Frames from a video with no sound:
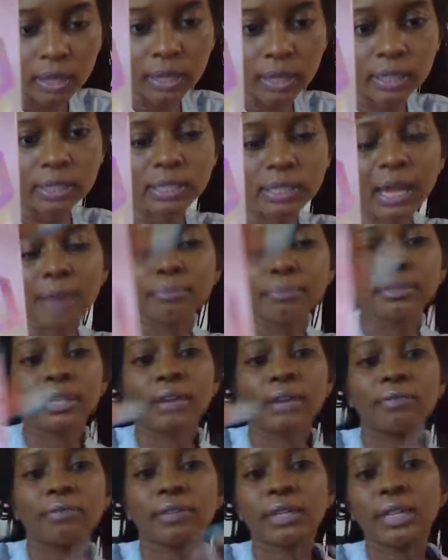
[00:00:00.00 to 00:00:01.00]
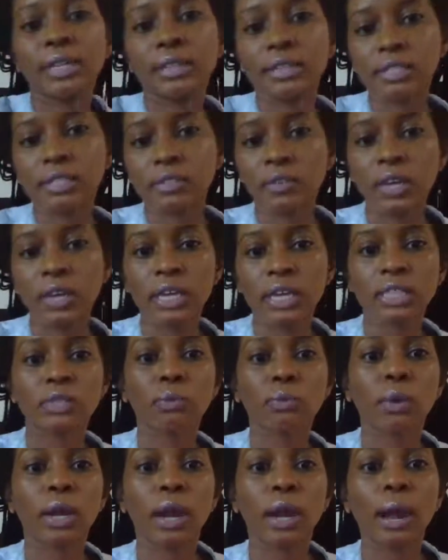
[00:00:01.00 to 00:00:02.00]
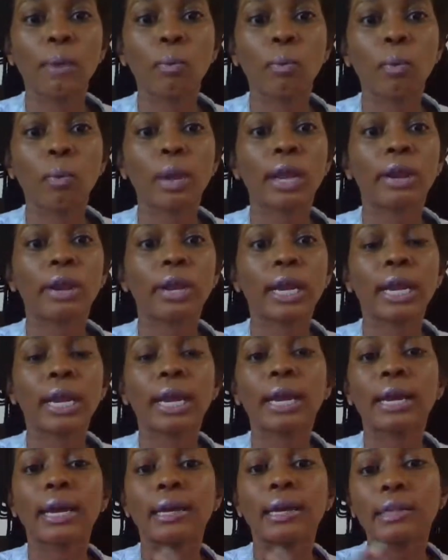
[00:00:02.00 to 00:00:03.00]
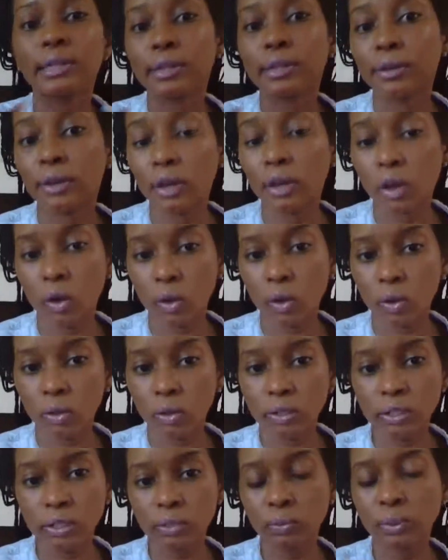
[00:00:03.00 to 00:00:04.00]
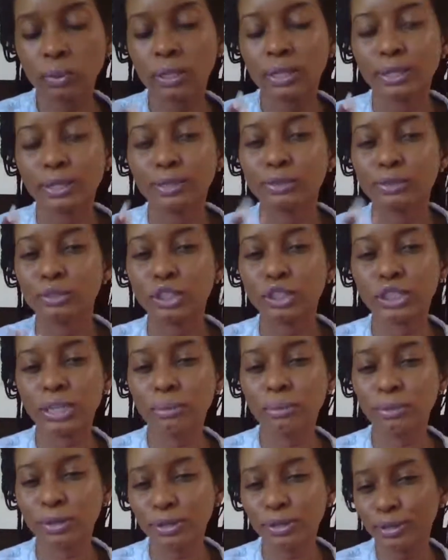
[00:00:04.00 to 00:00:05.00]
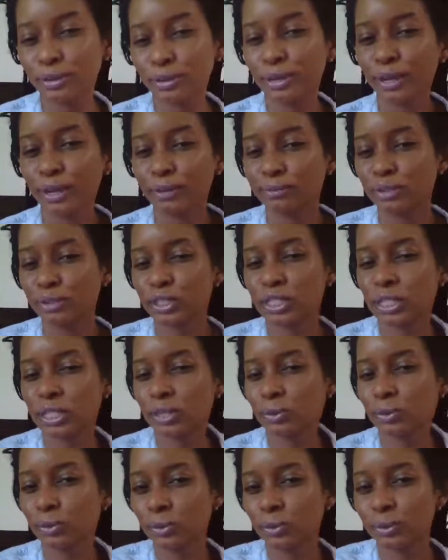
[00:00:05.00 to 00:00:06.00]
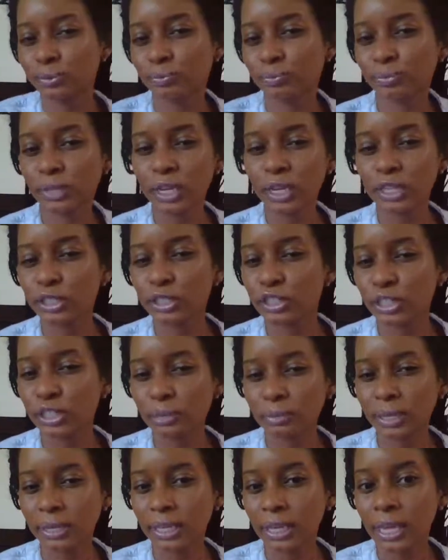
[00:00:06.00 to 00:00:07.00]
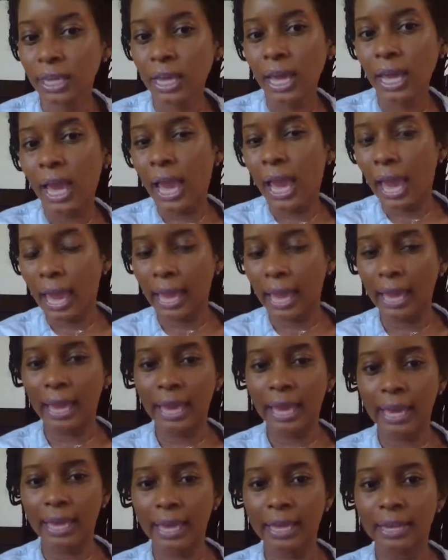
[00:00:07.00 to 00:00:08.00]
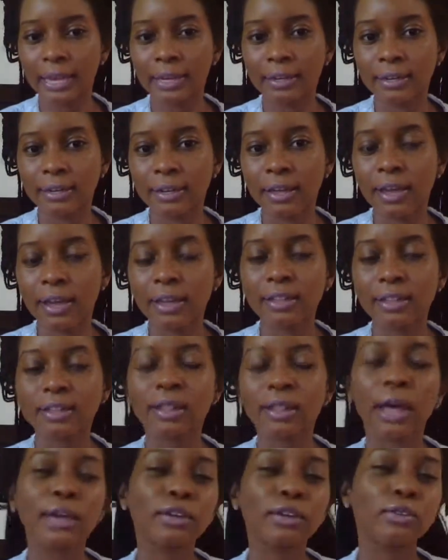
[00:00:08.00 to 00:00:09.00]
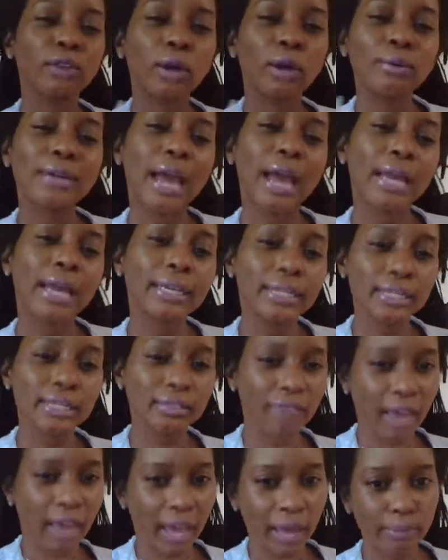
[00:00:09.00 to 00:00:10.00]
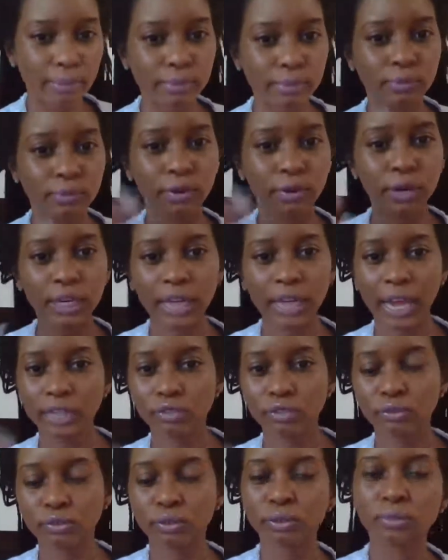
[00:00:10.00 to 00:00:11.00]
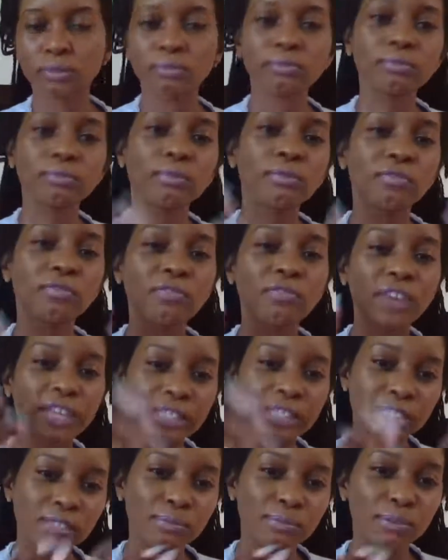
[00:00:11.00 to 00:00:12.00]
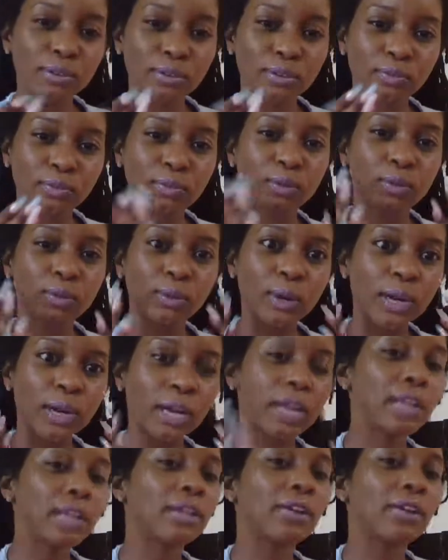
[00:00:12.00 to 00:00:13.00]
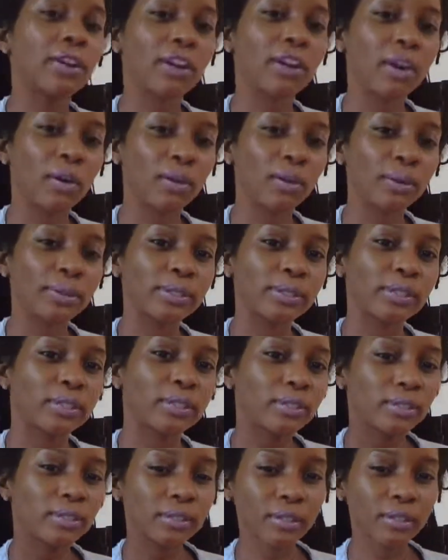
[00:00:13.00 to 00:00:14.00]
because I'm definitely in this phase where I'm wearing clear gloss with a little shimmer, you know, just a little shimmy, and like you know, 90s vibes, very natural. Face is beautiful, clear gloss.